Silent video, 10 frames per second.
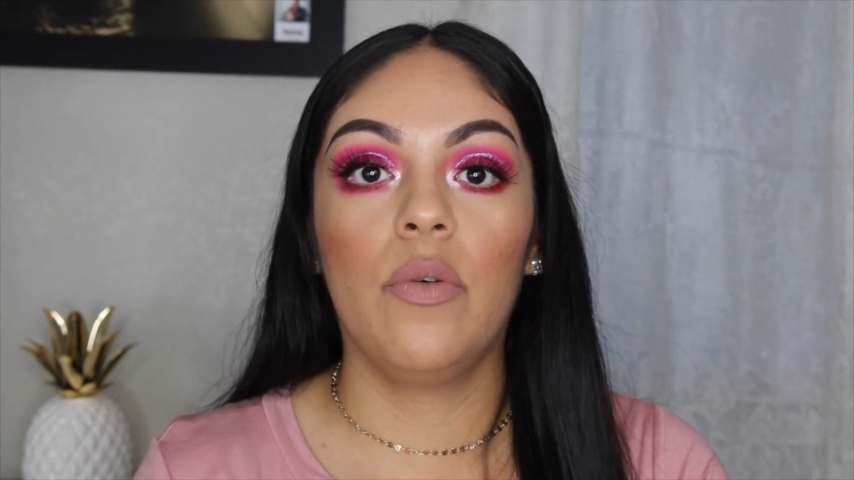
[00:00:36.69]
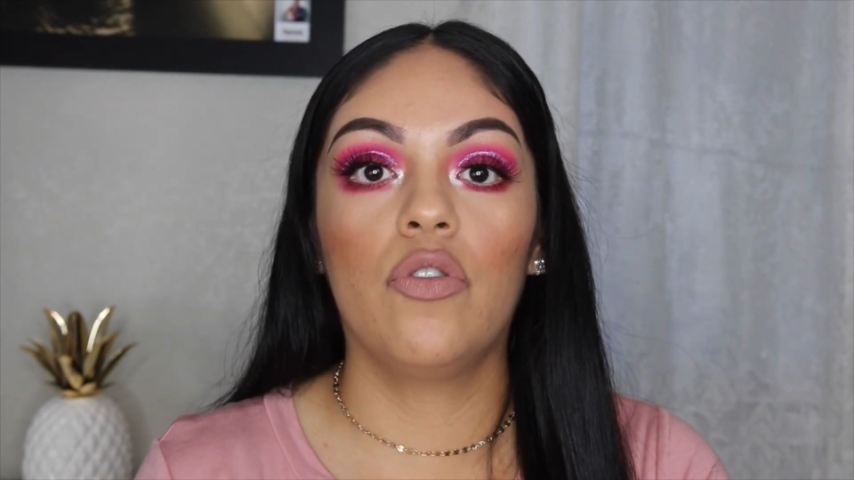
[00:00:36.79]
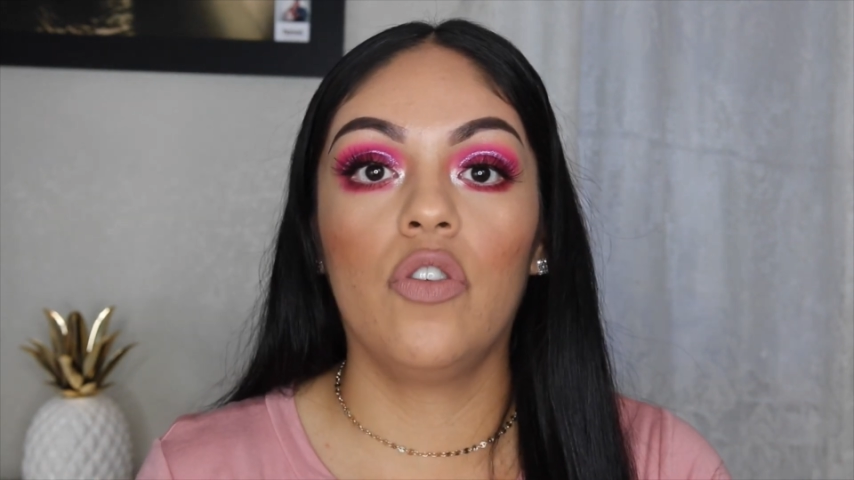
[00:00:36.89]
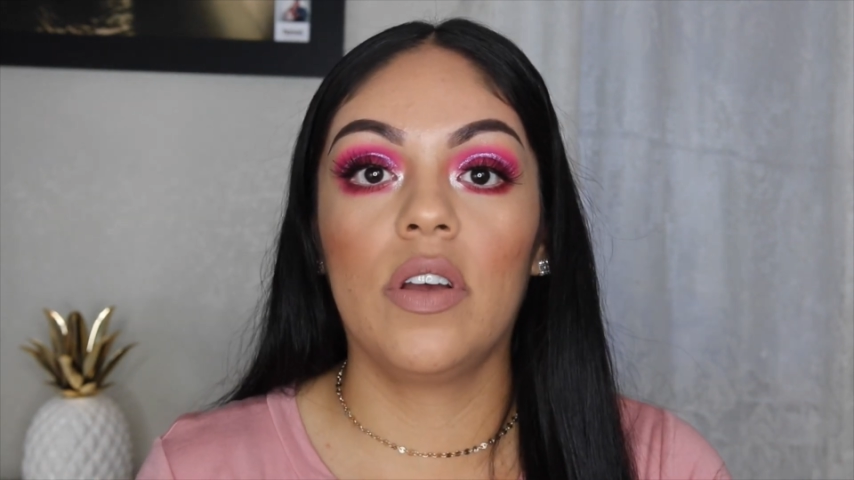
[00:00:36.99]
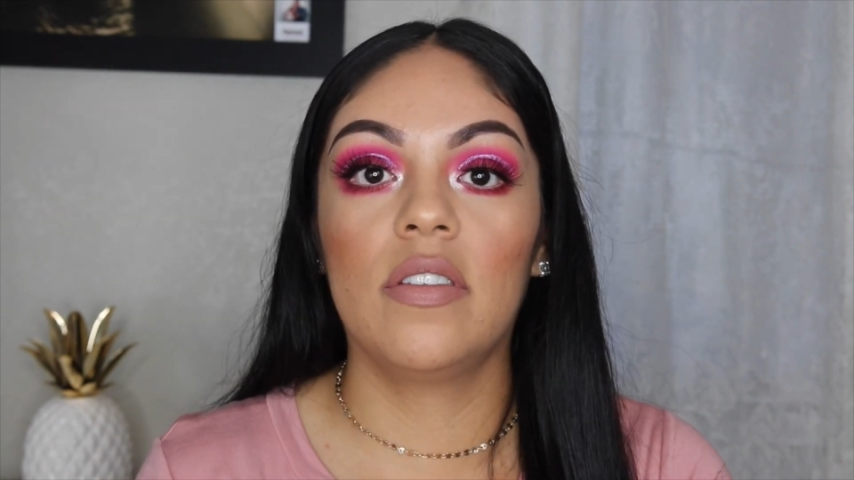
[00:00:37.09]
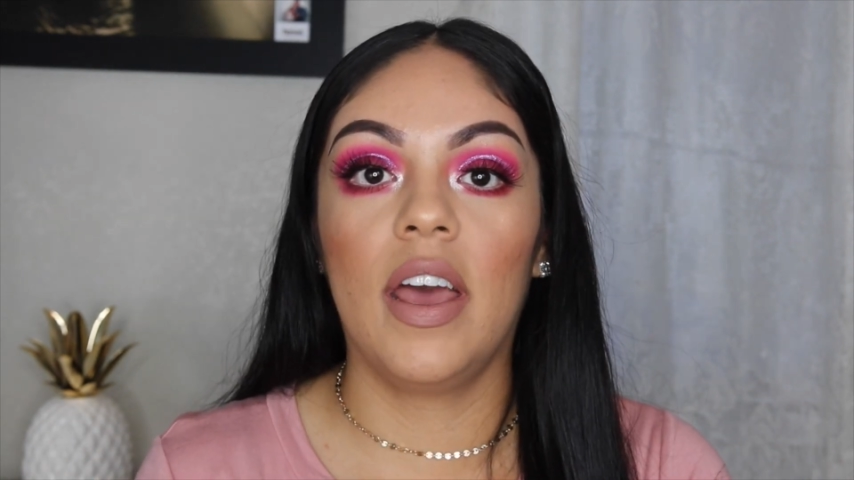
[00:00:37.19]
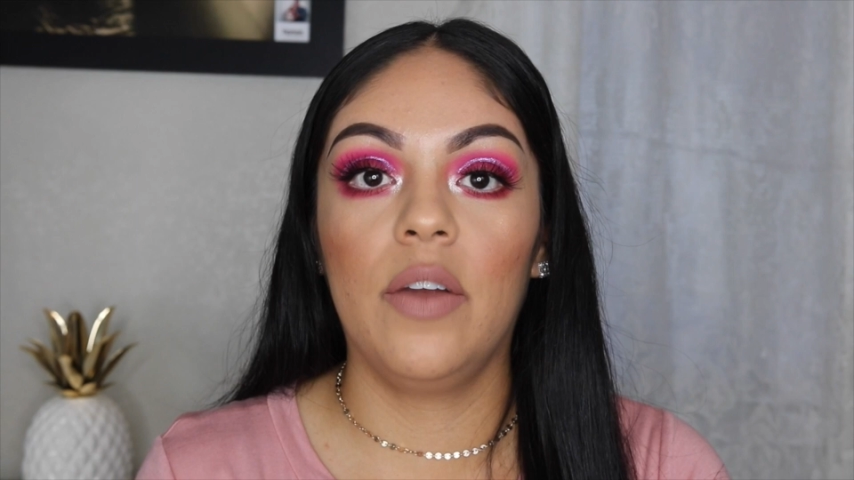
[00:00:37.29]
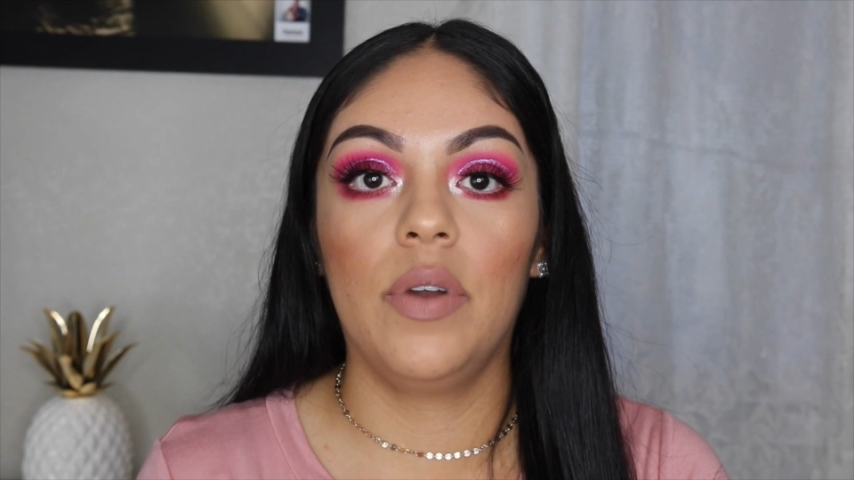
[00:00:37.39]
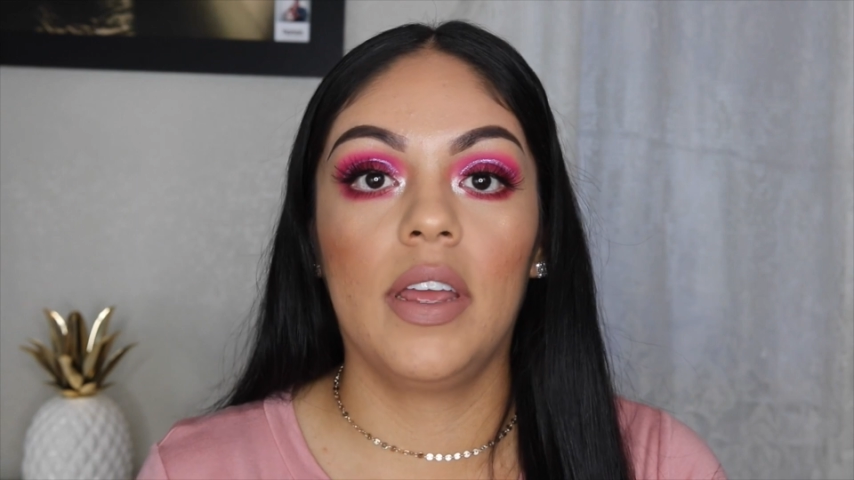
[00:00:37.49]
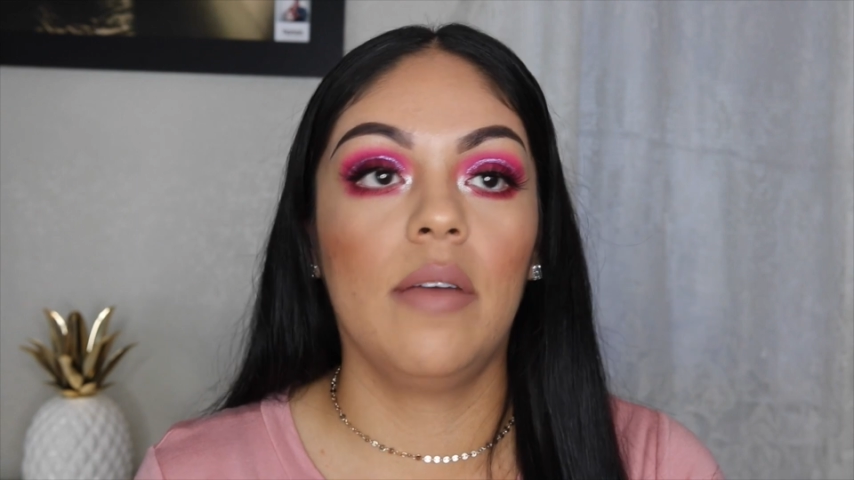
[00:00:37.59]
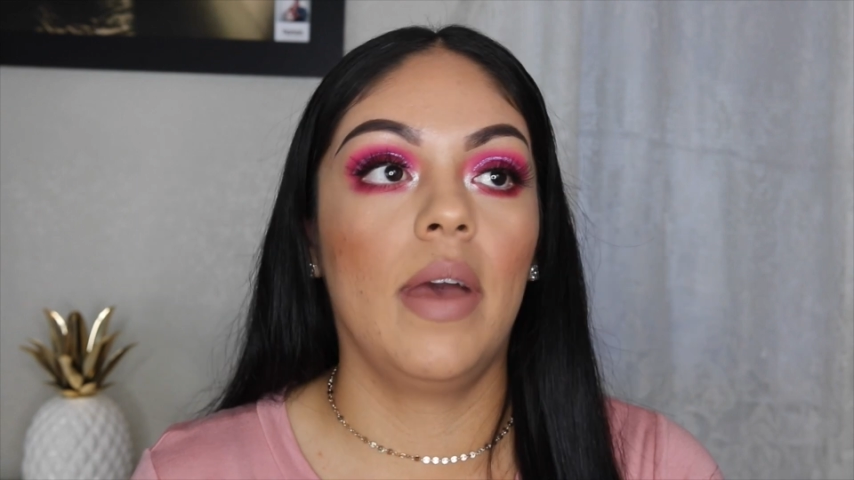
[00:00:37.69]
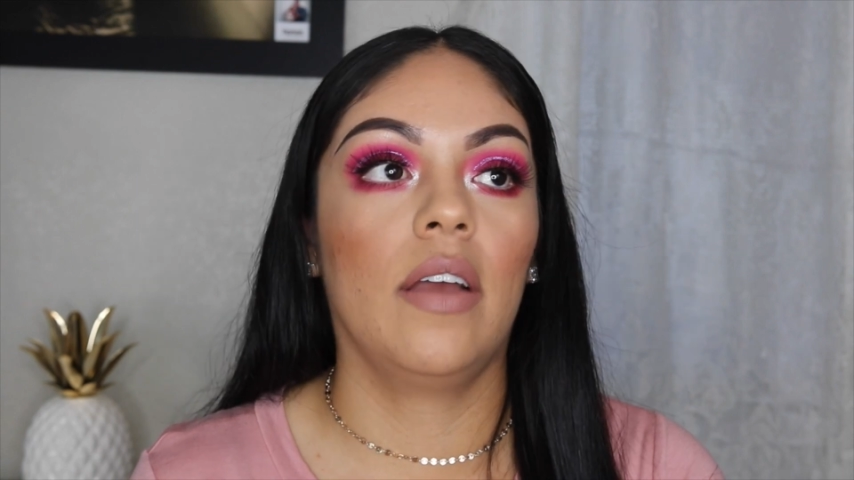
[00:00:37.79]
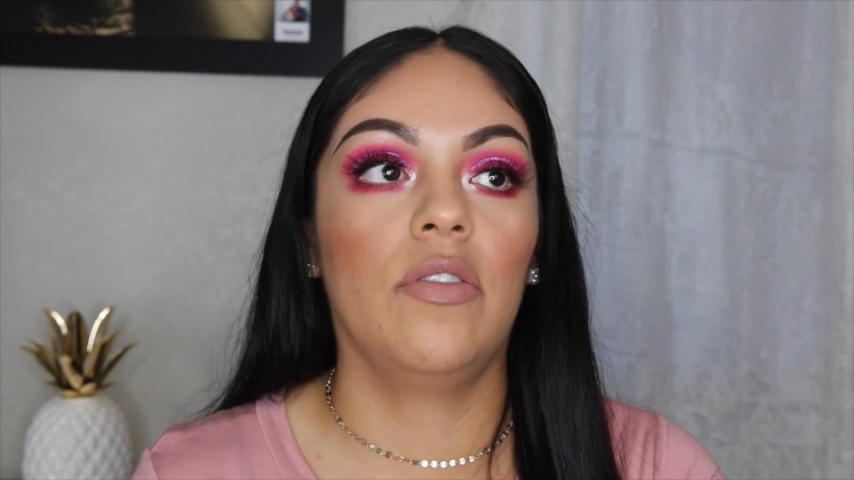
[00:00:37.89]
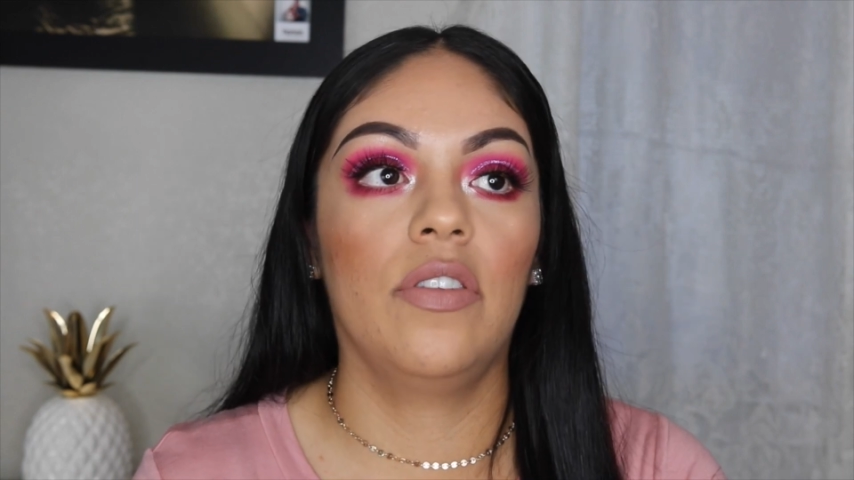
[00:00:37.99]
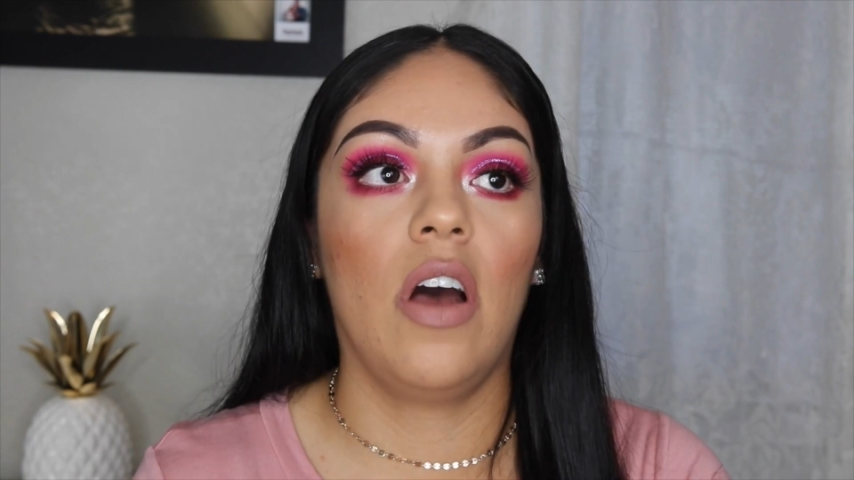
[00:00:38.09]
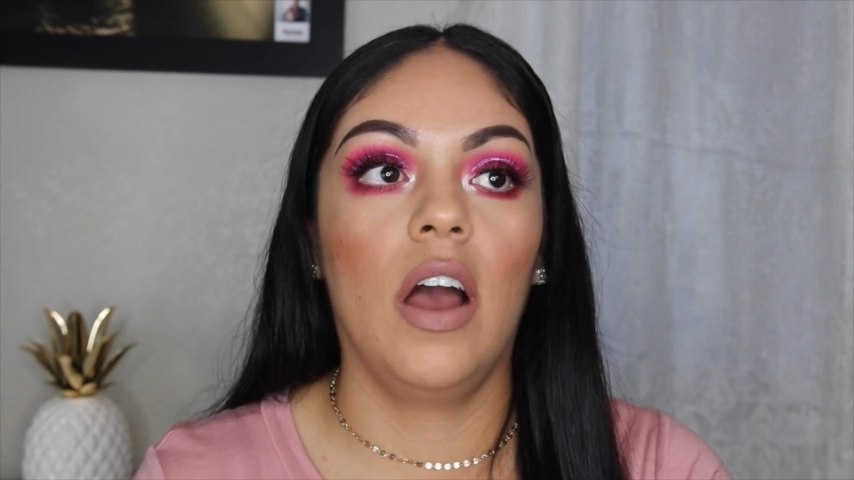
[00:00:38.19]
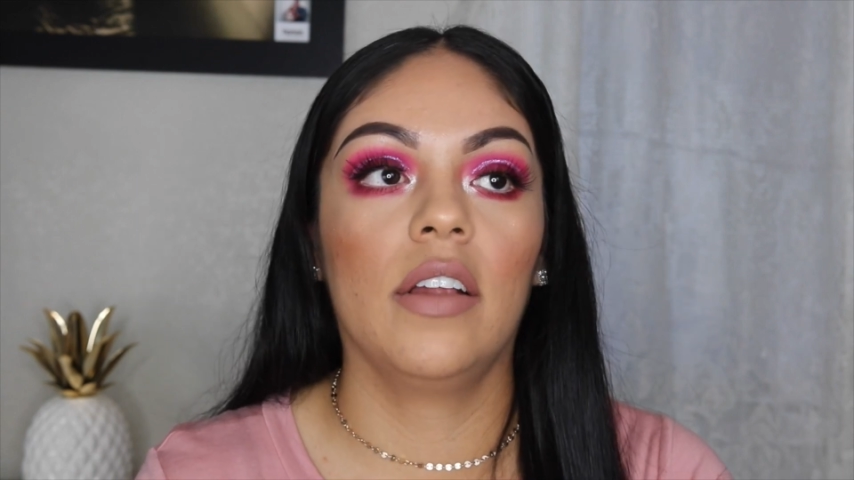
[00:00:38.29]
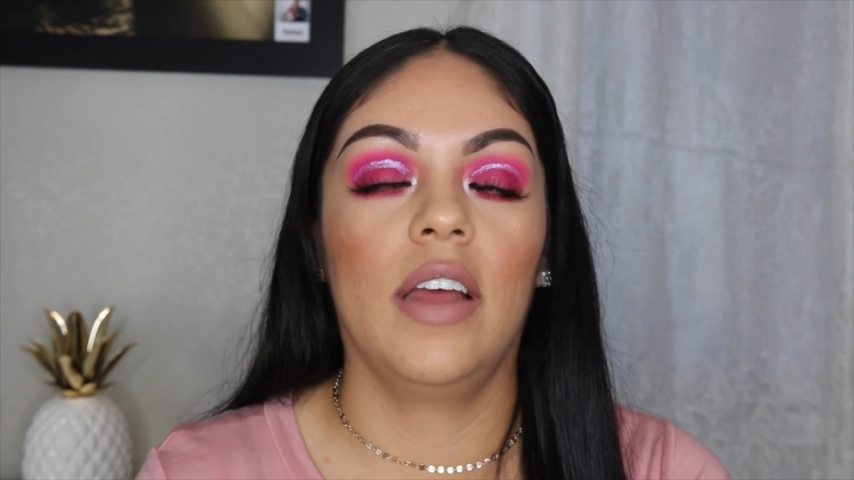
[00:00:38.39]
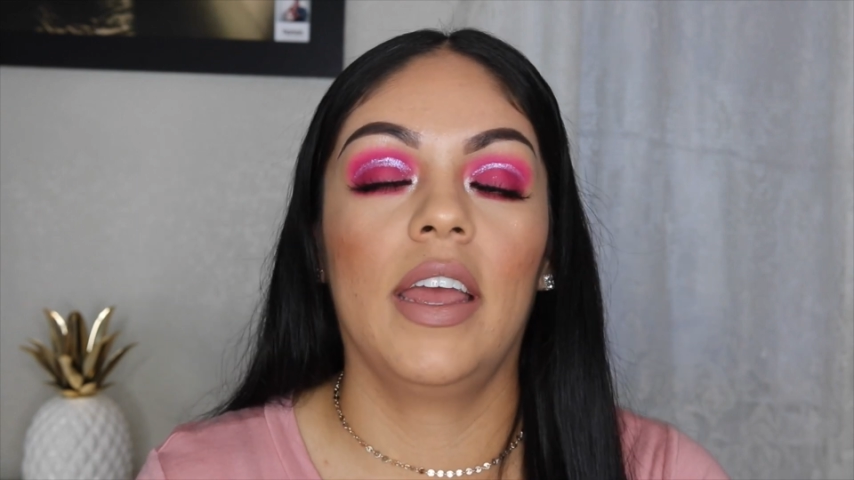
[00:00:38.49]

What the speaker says: I was so excited when it came back in stock.